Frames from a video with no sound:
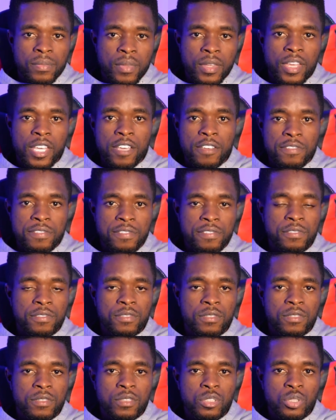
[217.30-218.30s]
if
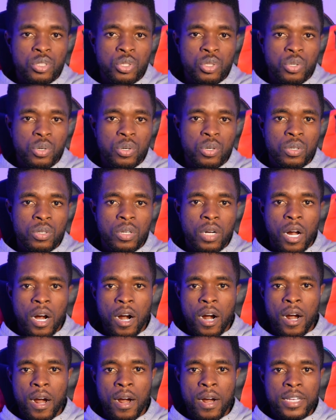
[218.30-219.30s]
you
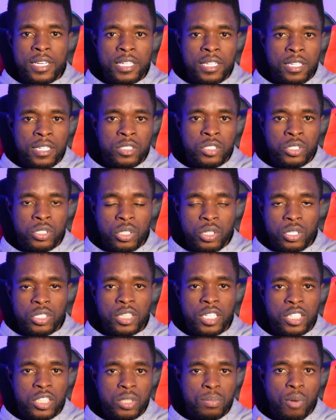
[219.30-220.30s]
are in the church,
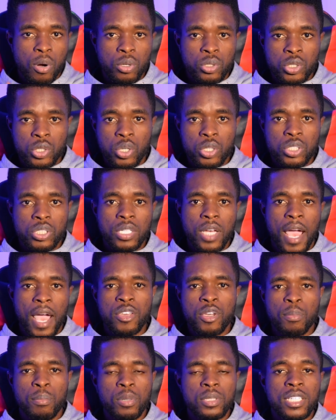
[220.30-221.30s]
a small church,
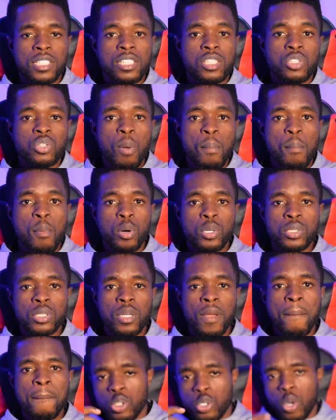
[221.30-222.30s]
and your budget is not
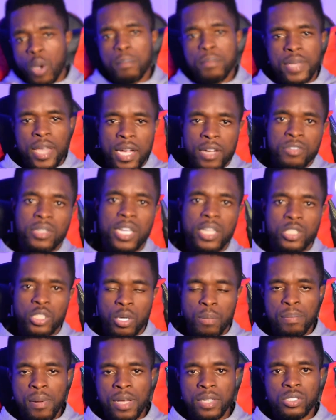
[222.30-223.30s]
much, don't be angry at your
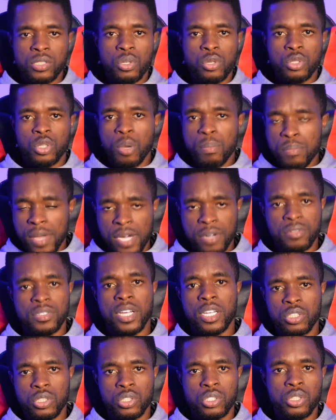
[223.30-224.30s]
pastor, don't be angry
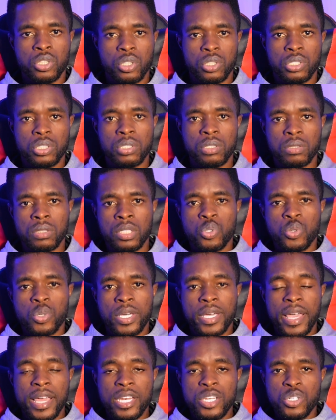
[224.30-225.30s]
at your church. You
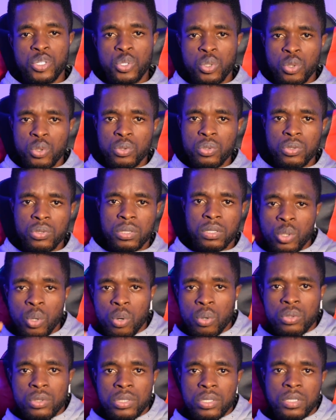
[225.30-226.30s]
can use
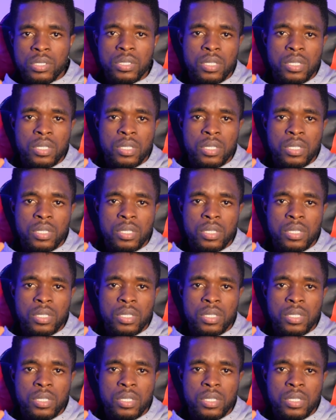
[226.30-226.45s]
those